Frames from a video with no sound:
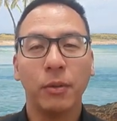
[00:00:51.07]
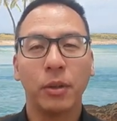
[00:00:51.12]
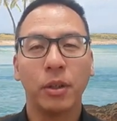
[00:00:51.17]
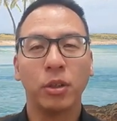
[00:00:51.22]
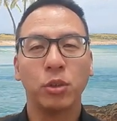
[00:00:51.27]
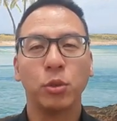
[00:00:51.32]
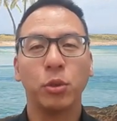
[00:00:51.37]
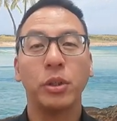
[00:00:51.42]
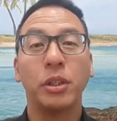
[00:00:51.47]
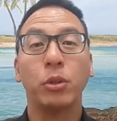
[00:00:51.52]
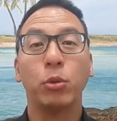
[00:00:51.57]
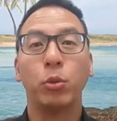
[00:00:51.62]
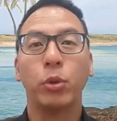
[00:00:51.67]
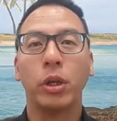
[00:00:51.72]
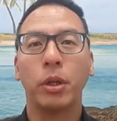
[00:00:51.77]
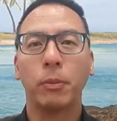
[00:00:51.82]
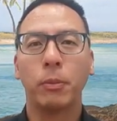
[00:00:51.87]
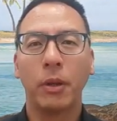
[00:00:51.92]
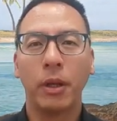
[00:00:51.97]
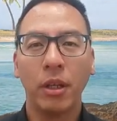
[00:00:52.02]
because we were in a
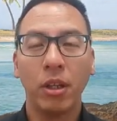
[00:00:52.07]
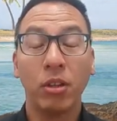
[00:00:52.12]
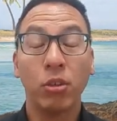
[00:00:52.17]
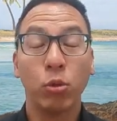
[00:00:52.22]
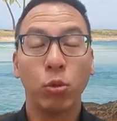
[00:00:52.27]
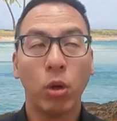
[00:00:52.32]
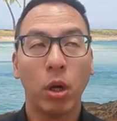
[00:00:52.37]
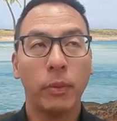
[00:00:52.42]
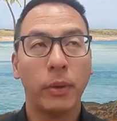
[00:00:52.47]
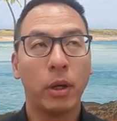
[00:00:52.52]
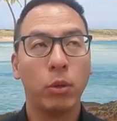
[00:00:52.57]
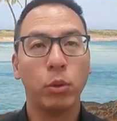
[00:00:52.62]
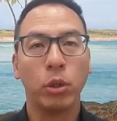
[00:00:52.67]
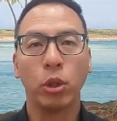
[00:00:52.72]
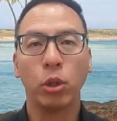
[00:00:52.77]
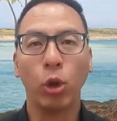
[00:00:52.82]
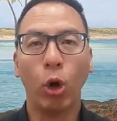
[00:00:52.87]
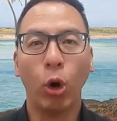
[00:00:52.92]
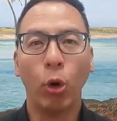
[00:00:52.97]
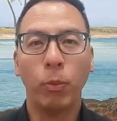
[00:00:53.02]
weird place whereby we
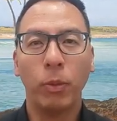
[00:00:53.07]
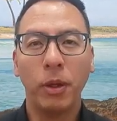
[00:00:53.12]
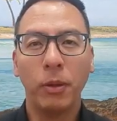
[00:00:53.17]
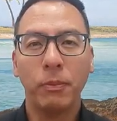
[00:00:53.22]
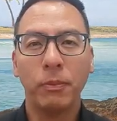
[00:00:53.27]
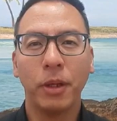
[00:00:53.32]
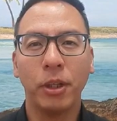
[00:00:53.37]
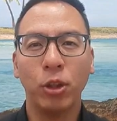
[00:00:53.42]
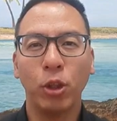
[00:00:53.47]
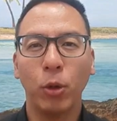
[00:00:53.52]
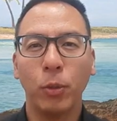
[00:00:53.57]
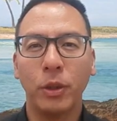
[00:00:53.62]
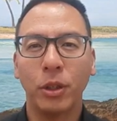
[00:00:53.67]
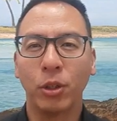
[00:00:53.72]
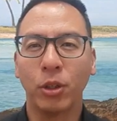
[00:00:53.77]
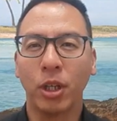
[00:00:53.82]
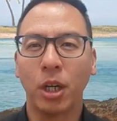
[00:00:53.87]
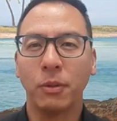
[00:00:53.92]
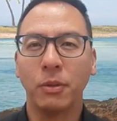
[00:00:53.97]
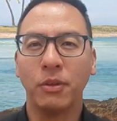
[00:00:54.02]
could open but nobody
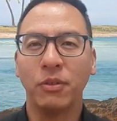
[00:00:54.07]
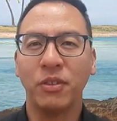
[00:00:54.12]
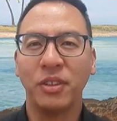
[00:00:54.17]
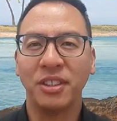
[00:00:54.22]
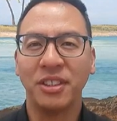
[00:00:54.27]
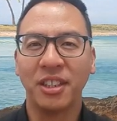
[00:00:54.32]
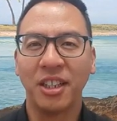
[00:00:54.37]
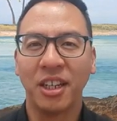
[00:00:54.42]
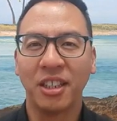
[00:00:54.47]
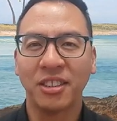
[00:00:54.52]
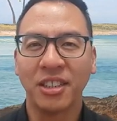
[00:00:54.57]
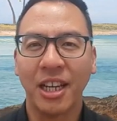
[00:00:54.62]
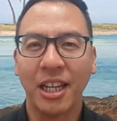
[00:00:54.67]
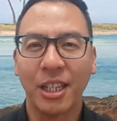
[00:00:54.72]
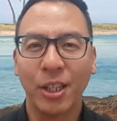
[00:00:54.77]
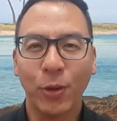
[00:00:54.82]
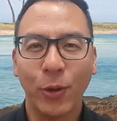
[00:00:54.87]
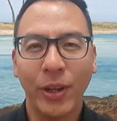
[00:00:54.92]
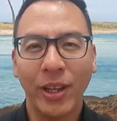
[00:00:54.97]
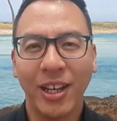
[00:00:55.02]
could come and visit us
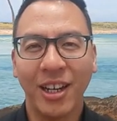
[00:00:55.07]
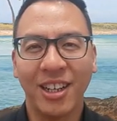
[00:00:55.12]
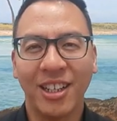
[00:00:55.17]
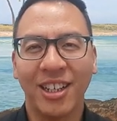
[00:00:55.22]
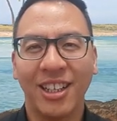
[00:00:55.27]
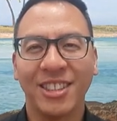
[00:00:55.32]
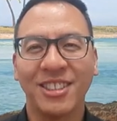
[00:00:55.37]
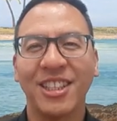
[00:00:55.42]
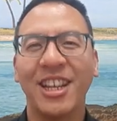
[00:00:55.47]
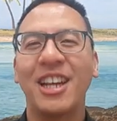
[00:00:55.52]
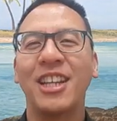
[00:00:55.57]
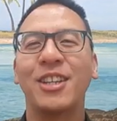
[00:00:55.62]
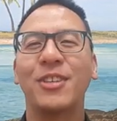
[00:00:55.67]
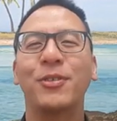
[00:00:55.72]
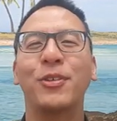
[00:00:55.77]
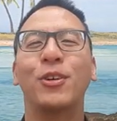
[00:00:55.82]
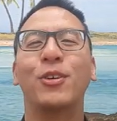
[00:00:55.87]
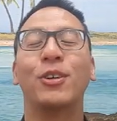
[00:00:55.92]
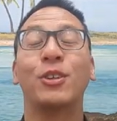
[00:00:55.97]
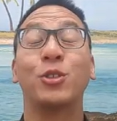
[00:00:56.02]
anyway unless the
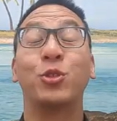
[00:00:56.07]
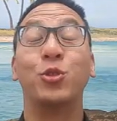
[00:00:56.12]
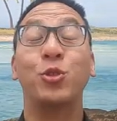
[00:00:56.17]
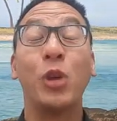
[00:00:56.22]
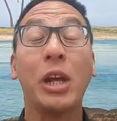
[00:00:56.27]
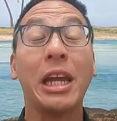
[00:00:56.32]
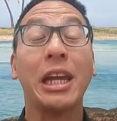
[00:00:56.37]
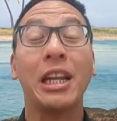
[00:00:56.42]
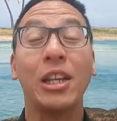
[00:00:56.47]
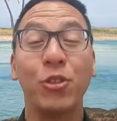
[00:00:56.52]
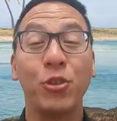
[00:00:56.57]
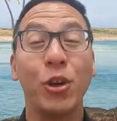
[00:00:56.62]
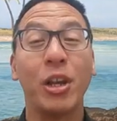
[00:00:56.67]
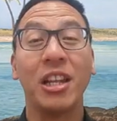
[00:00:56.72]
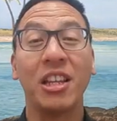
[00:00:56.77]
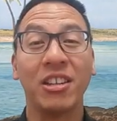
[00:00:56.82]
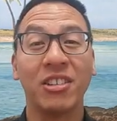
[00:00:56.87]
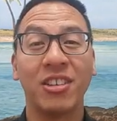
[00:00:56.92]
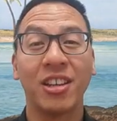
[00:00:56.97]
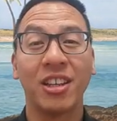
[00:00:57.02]
animal was really
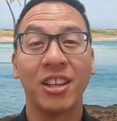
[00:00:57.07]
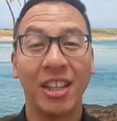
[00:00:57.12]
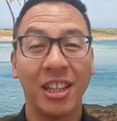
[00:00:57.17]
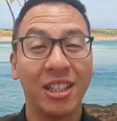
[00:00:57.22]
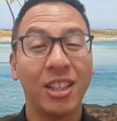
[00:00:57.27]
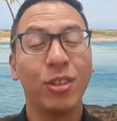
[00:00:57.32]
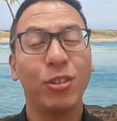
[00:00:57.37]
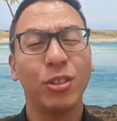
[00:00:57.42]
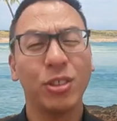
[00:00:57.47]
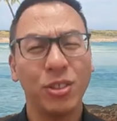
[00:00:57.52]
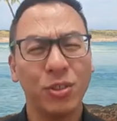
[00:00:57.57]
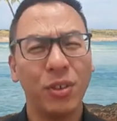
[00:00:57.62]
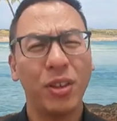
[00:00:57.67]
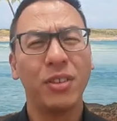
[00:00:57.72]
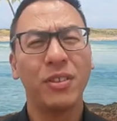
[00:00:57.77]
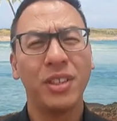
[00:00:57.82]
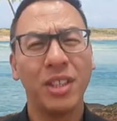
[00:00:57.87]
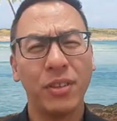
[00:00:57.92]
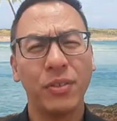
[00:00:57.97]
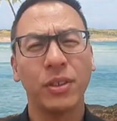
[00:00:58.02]
really sick and that was
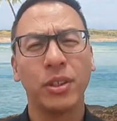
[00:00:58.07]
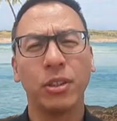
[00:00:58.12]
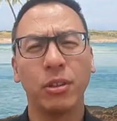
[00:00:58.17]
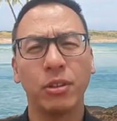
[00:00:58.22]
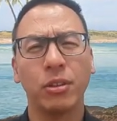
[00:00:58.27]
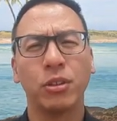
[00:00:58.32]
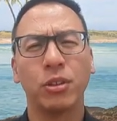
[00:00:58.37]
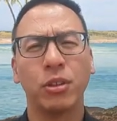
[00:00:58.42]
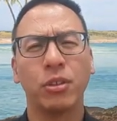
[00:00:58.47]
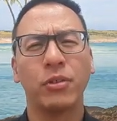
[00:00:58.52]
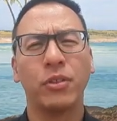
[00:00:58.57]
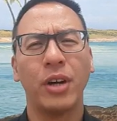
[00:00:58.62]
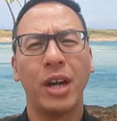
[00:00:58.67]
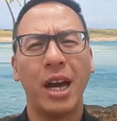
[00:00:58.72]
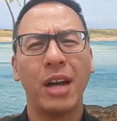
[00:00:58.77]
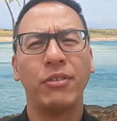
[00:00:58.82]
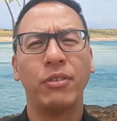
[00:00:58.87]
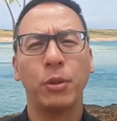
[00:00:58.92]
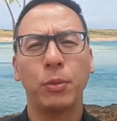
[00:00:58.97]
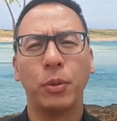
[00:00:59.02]
very difficult you know for
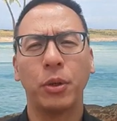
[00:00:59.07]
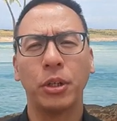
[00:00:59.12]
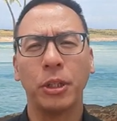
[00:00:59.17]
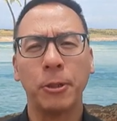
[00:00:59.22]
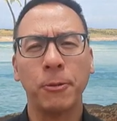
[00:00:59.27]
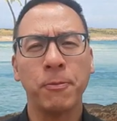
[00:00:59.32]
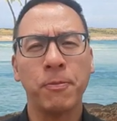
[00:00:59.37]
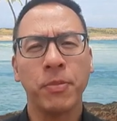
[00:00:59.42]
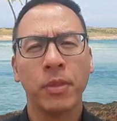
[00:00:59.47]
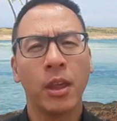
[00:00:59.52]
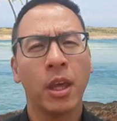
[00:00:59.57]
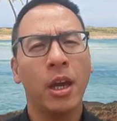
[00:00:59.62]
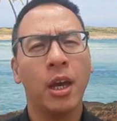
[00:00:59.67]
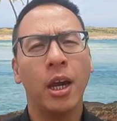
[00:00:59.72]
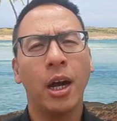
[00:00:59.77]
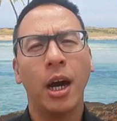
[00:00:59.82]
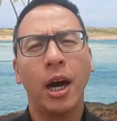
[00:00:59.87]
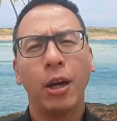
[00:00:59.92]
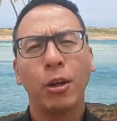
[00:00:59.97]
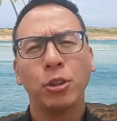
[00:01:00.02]
everybody
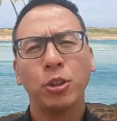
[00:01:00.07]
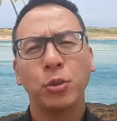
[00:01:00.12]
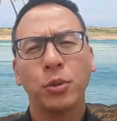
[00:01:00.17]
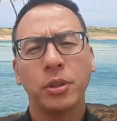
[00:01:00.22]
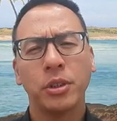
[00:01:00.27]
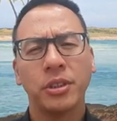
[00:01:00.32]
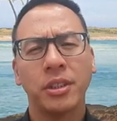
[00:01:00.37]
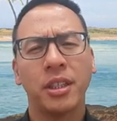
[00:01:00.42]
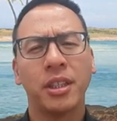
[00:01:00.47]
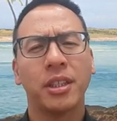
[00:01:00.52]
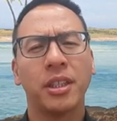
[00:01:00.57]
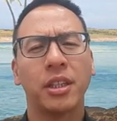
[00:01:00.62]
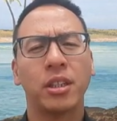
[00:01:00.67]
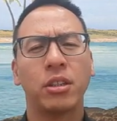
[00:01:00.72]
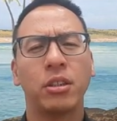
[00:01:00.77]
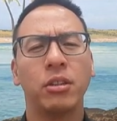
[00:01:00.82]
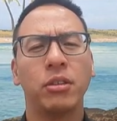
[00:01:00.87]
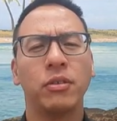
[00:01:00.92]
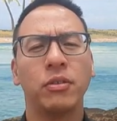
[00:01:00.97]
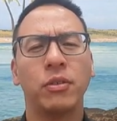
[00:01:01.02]
i also want to say
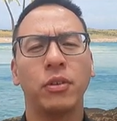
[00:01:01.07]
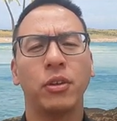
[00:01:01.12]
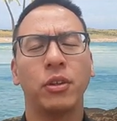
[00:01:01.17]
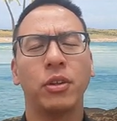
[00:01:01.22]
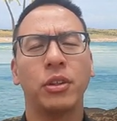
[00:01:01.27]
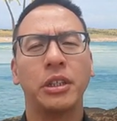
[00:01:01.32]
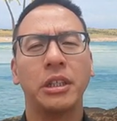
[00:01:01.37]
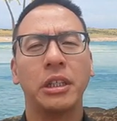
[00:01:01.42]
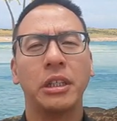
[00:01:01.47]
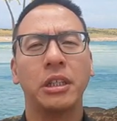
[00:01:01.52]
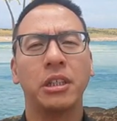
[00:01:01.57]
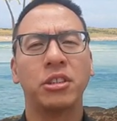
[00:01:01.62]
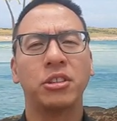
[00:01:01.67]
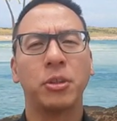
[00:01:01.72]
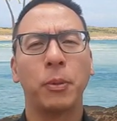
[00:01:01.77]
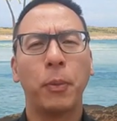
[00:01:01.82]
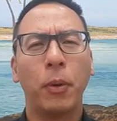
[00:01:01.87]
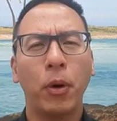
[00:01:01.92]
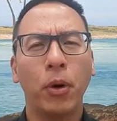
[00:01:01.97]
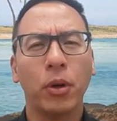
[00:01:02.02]
thank you for the
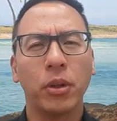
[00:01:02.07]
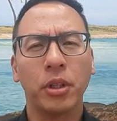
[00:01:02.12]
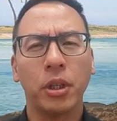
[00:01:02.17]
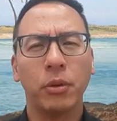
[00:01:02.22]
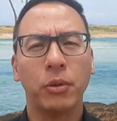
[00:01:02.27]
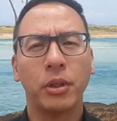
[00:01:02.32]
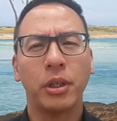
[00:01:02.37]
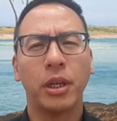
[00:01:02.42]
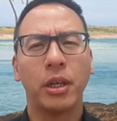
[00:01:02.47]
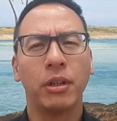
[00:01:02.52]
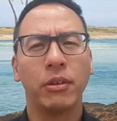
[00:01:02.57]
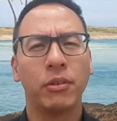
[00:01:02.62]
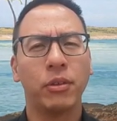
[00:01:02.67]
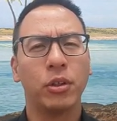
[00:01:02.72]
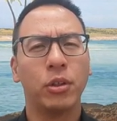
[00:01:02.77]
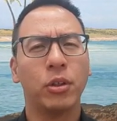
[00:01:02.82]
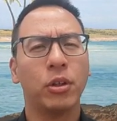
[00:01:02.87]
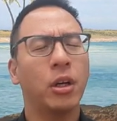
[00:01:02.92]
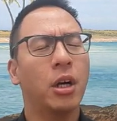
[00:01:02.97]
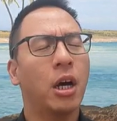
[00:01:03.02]
support that we gave you
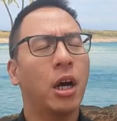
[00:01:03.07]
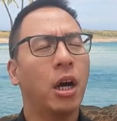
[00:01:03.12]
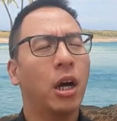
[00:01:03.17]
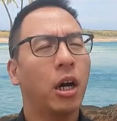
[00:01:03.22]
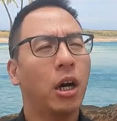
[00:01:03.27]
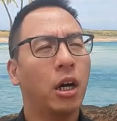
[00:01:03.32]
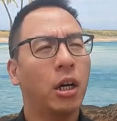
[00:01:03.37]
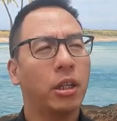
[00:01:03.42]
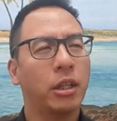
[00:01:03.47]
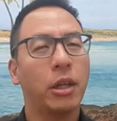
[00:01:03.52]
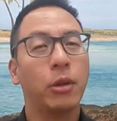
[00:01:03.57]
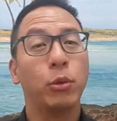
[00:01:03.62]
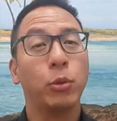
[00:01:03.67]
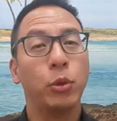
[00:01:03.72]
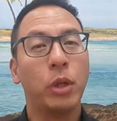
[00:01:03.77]
know uh, that,